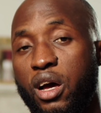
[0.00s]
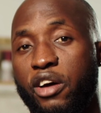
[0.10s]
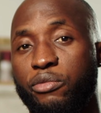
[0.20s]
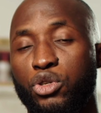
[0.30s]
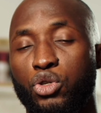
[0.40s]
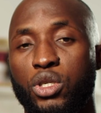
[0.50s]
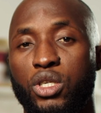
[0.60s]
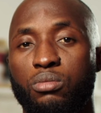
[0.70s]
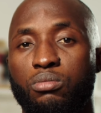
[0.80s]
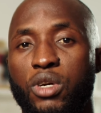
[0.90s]
I've been
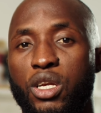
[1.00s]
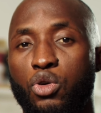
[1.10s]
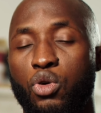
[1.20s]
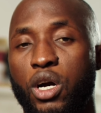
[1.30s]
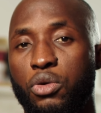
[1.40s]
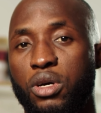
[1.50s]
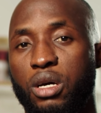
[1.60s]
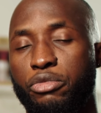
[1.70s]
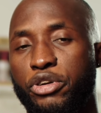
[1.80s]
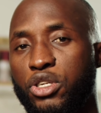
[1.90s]
shooting mainly on Canon
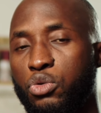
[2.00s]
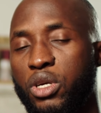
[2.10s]
cameras,